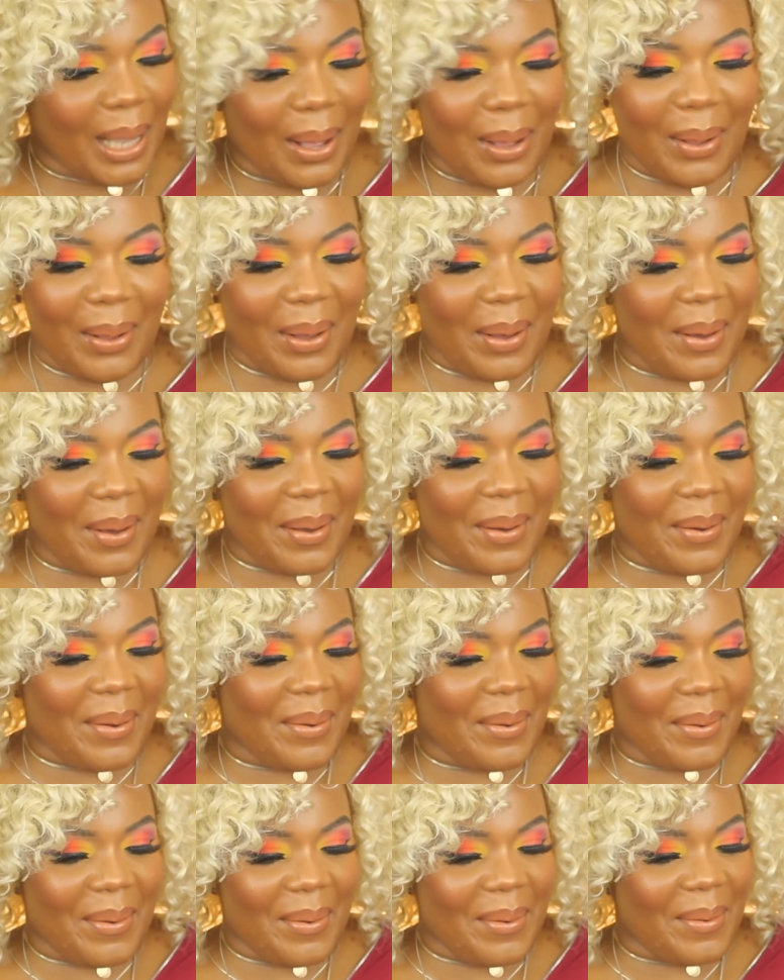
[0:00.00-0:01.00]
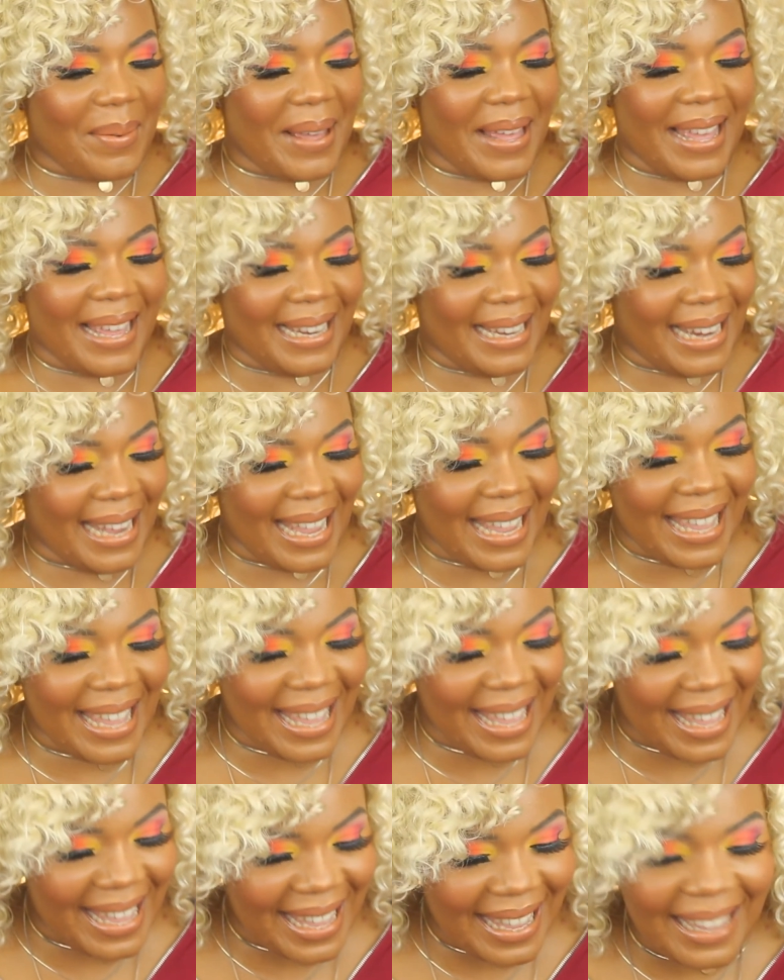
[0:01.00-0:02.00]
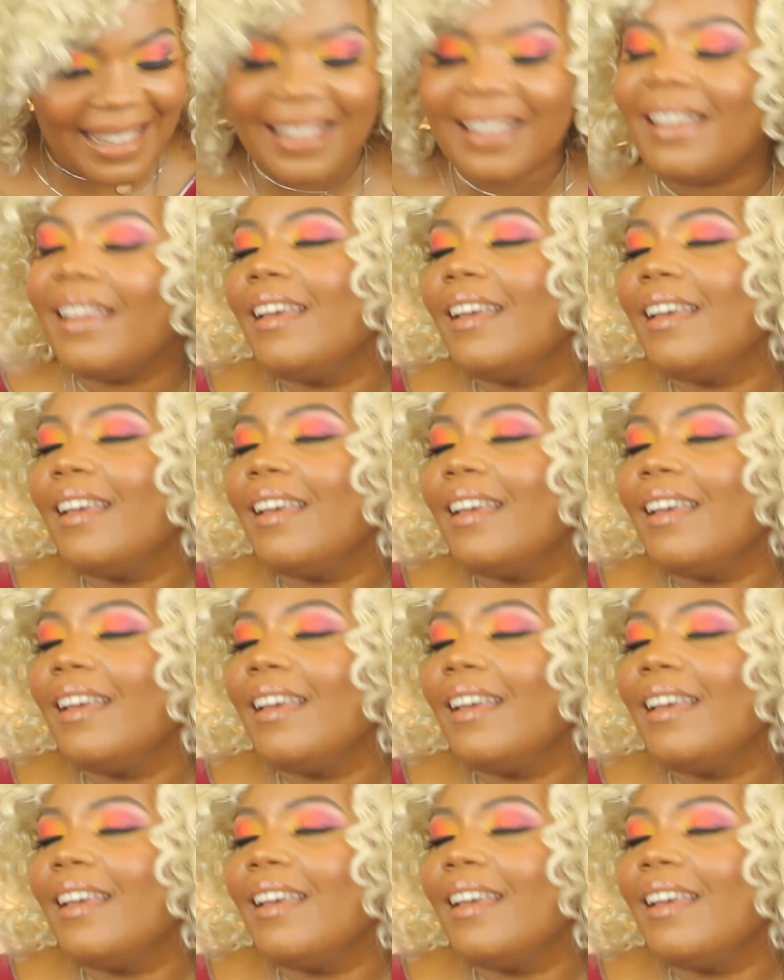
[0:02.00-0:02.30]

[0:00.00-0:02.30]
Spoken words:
Oh, honey.